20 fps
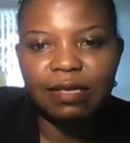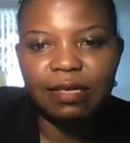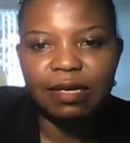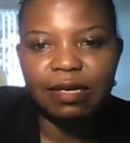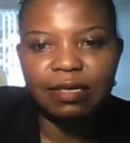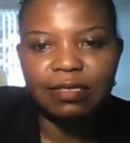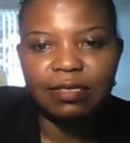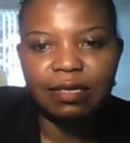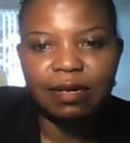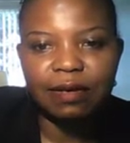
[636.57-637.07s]

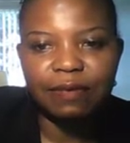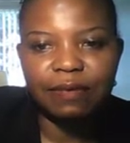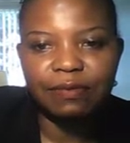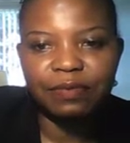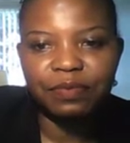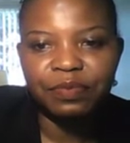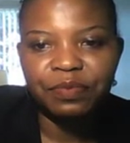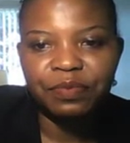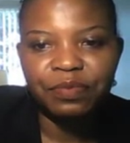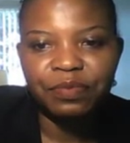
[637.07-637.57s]
that
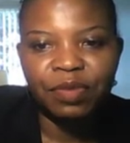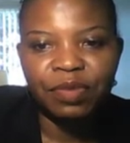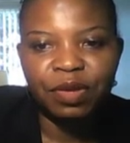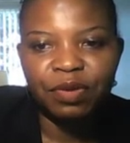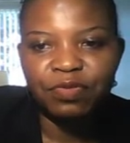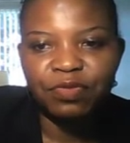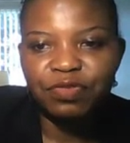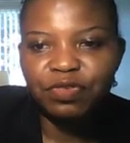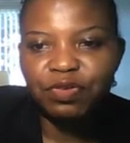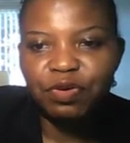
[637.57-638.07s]

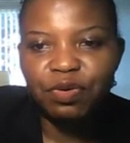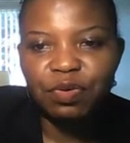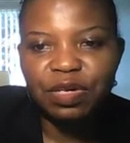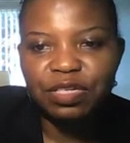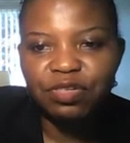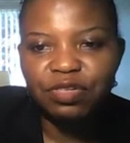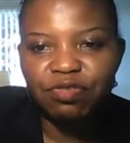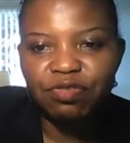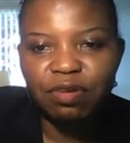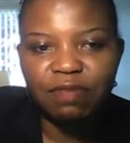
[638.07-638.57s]
zero
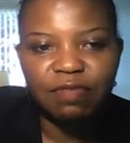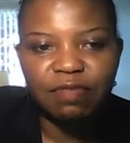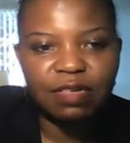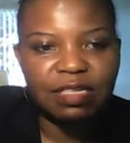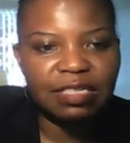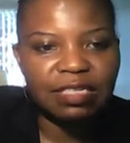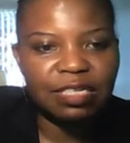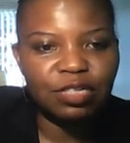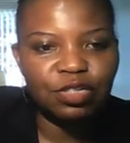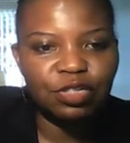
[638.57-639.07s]
waste travel
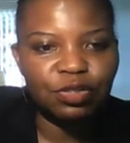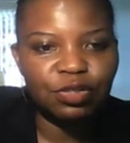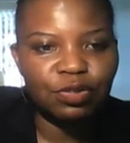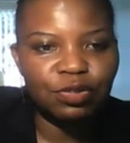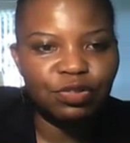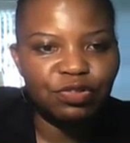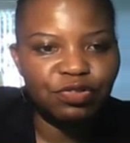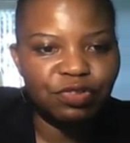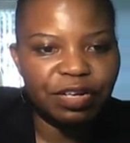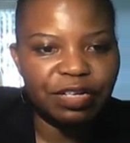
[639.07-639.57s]

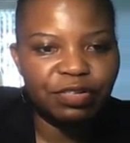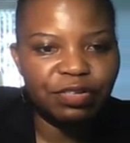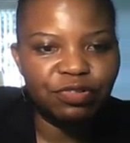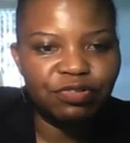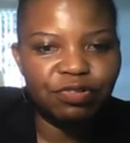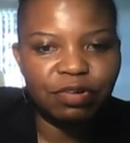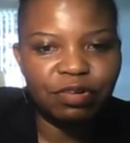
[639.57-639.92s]
essentials, train